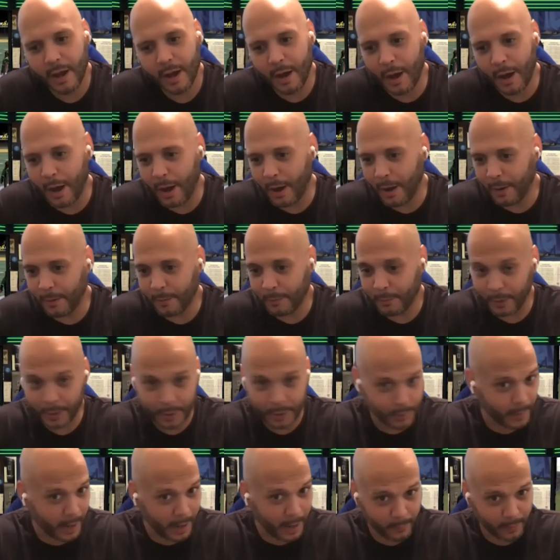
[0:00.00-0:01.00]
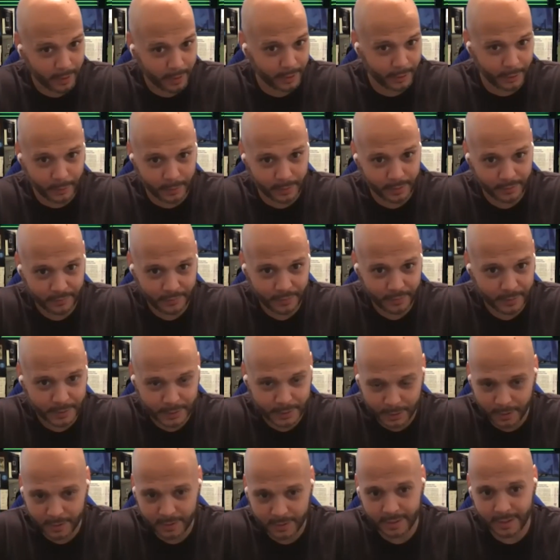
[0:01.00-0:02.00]
uh, what you might want to do in the
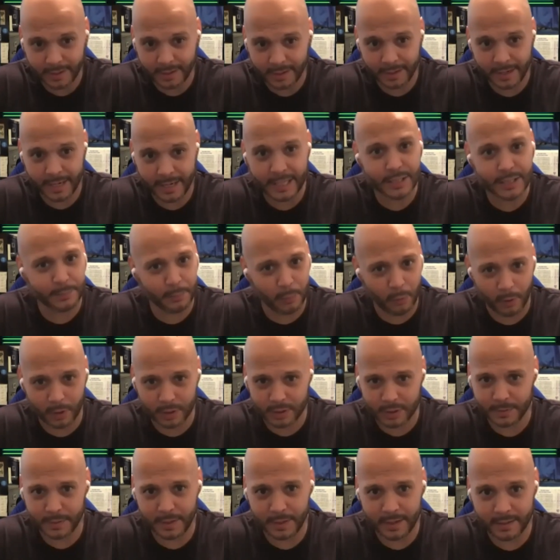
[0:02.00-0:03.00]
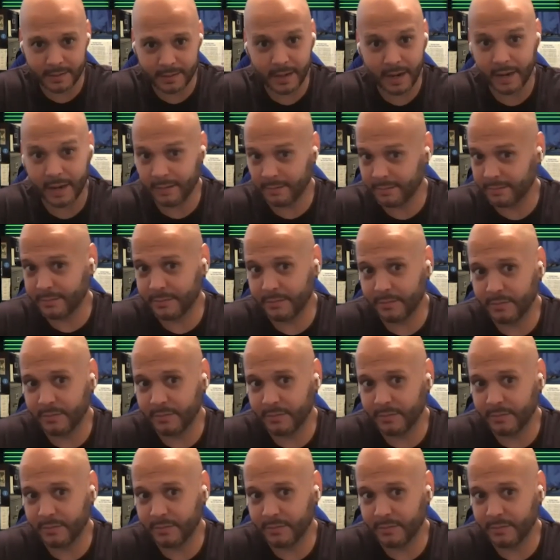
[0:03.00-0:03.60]
future, and, and esports and, and